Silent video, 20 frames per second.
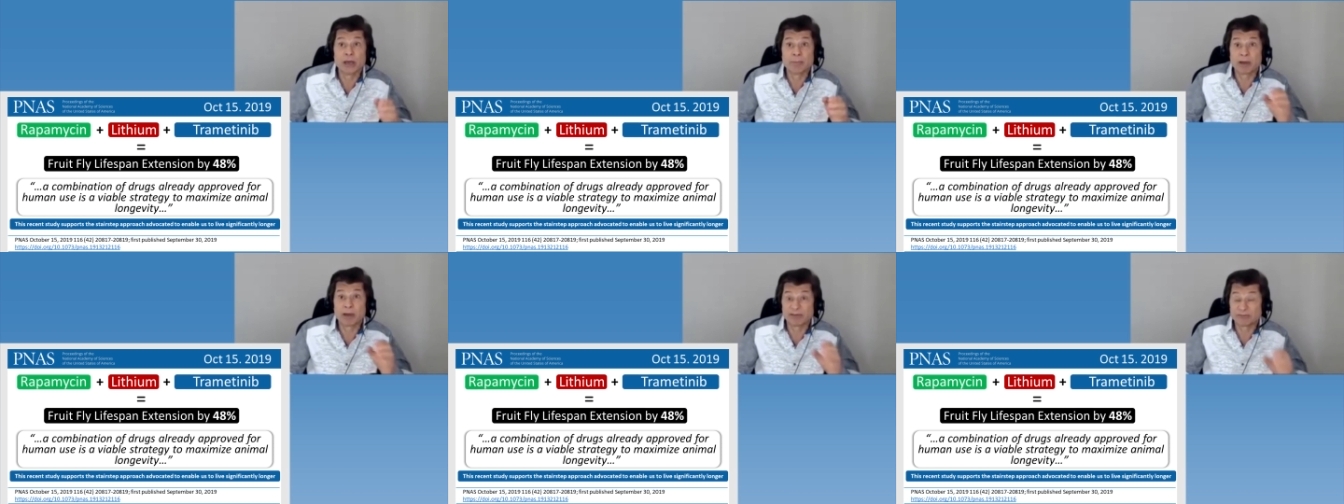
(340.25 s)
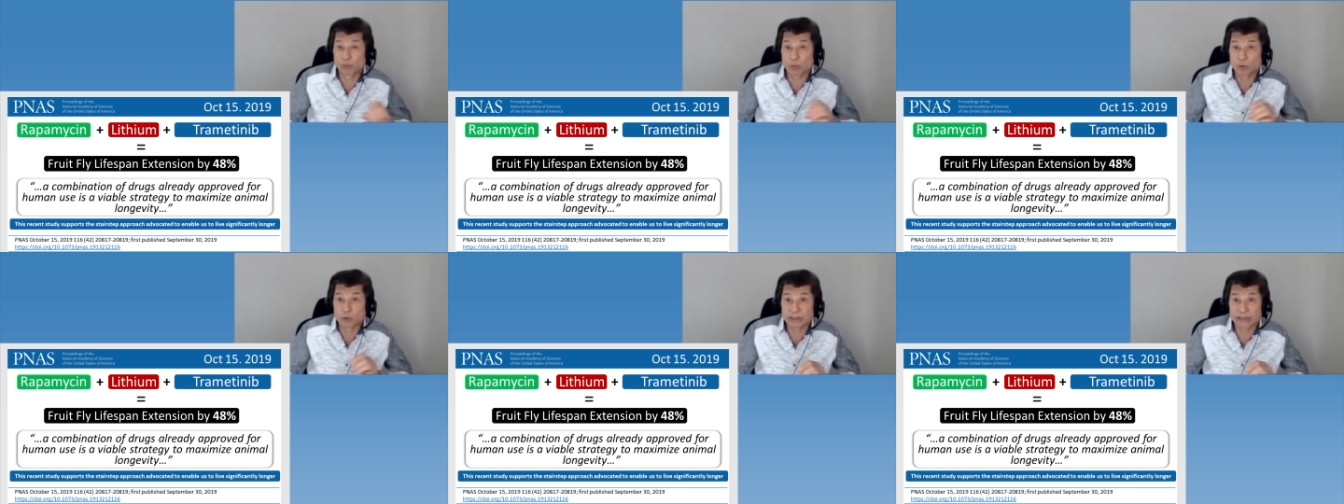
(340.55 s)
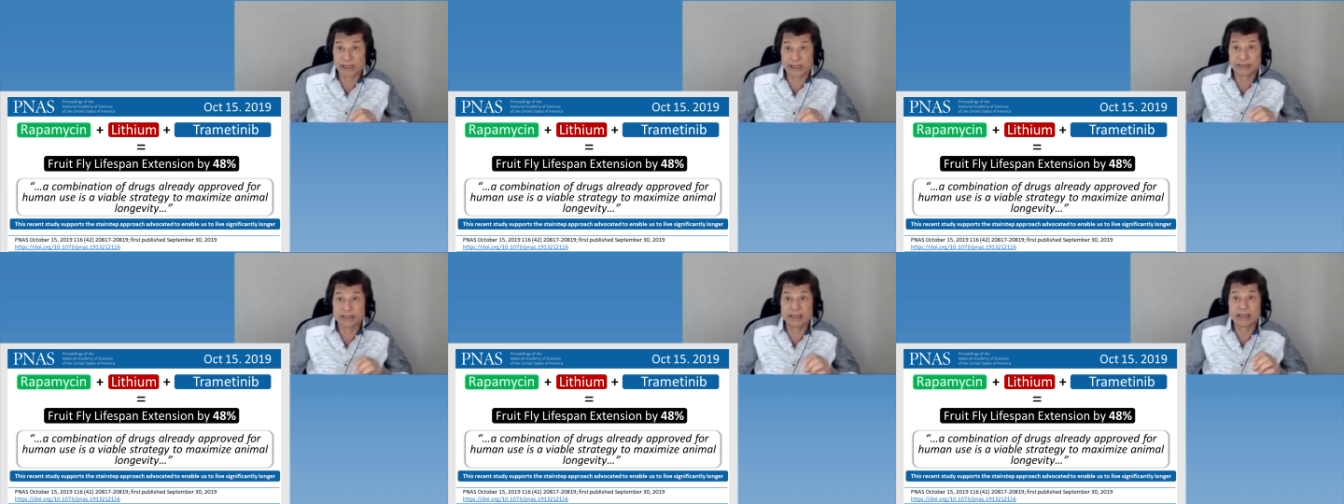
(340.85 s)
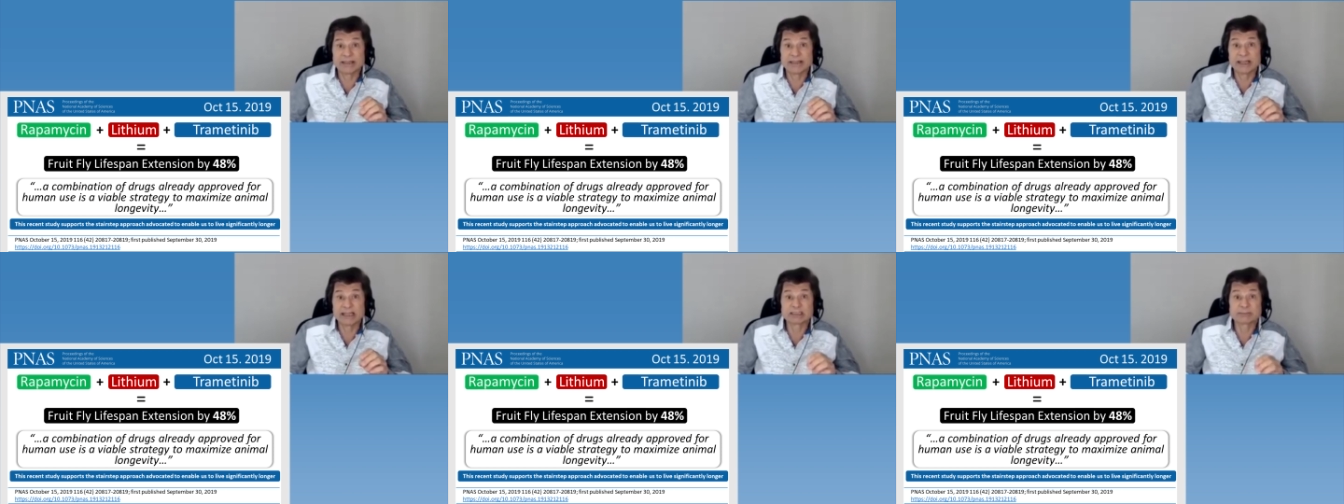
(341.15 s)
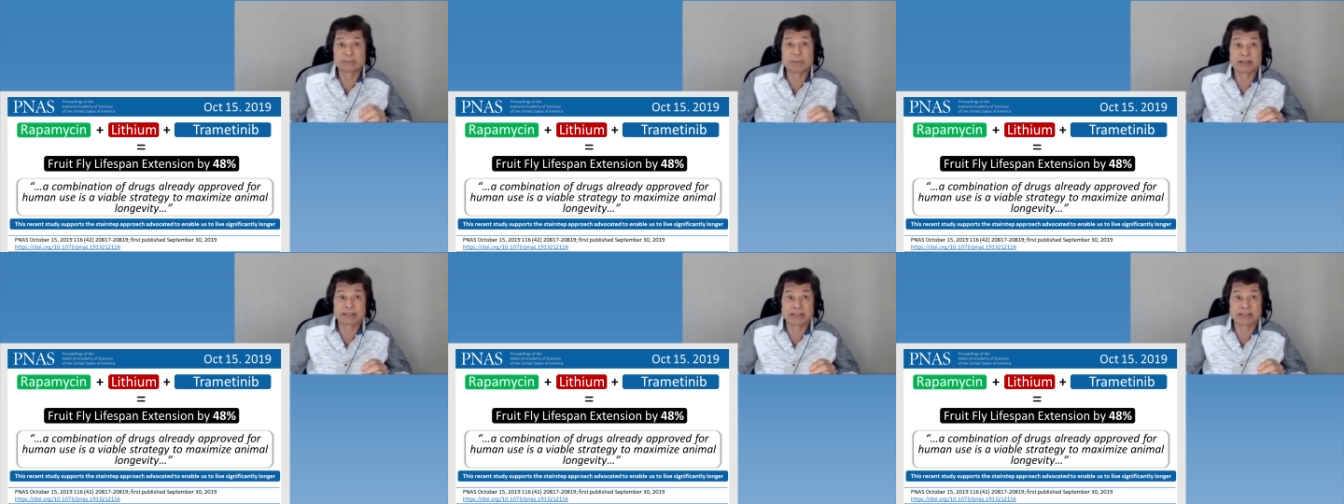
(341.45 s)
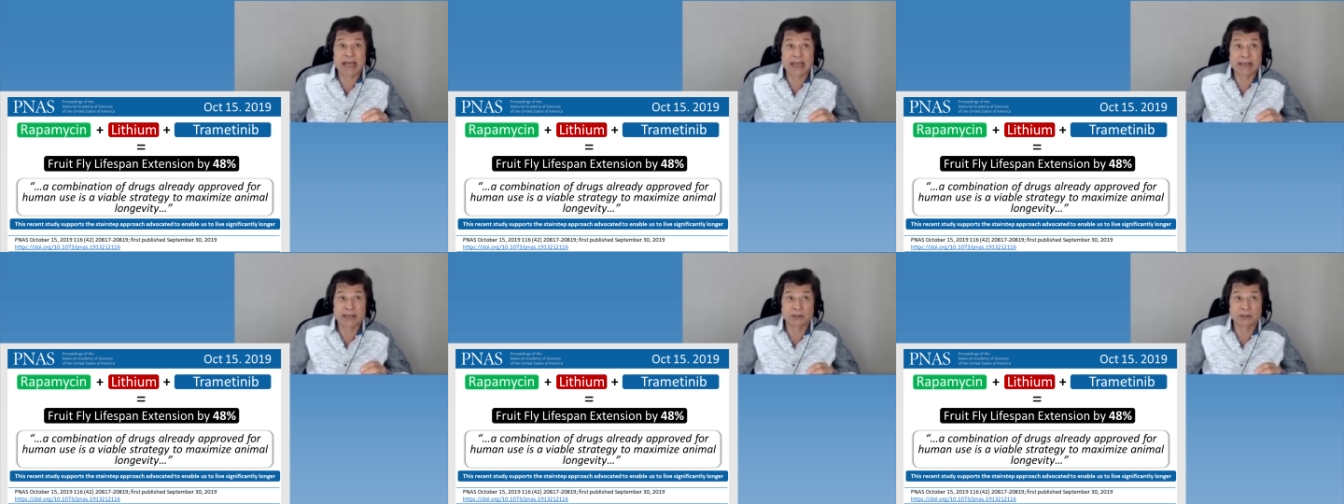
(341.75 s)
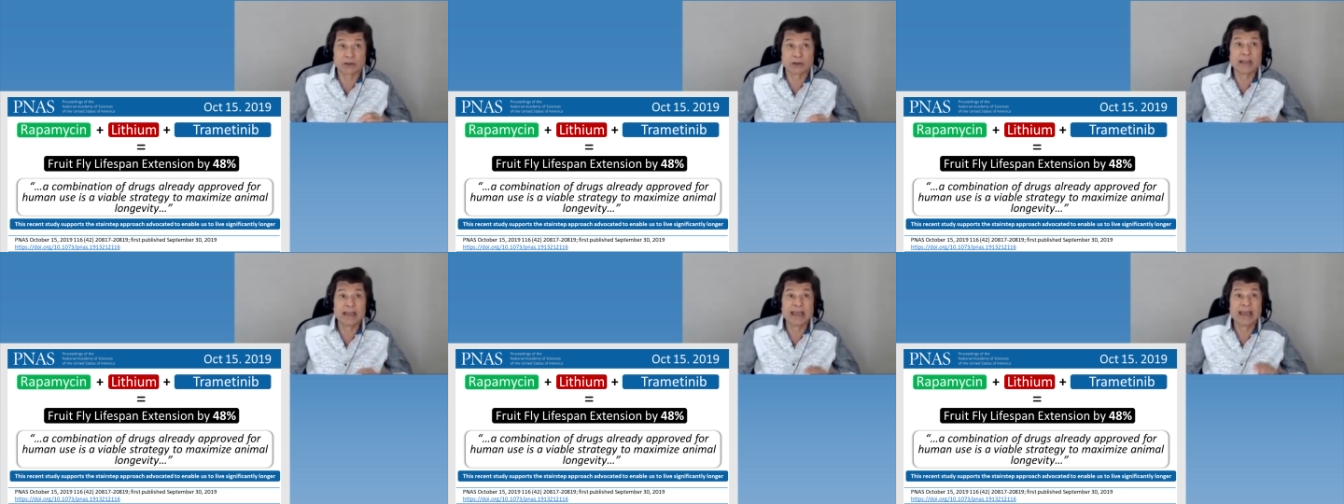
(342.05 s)
By 48, that's
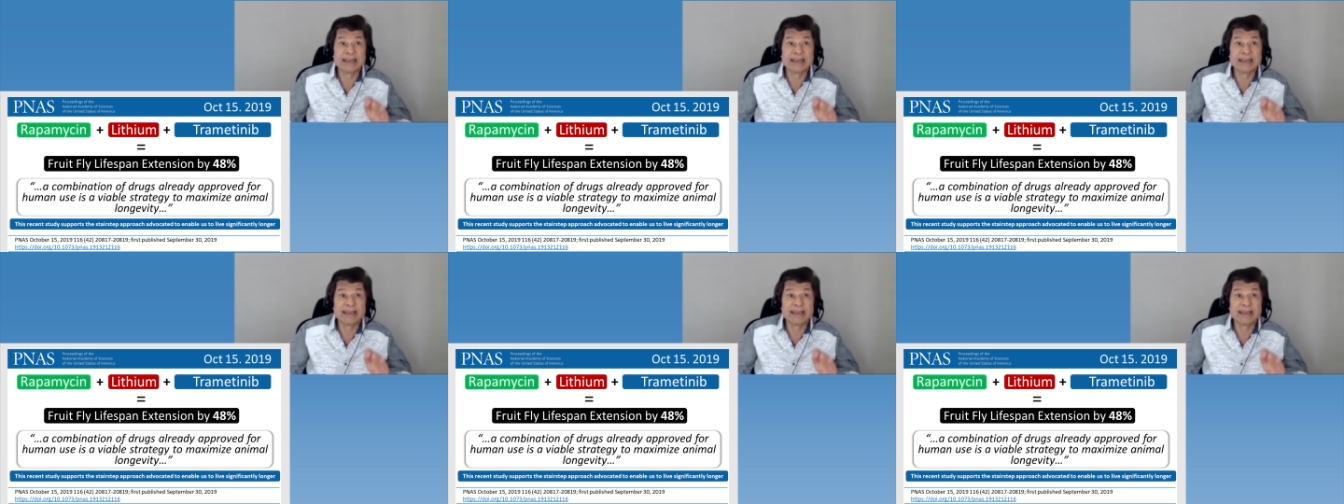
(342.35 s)
spectacular.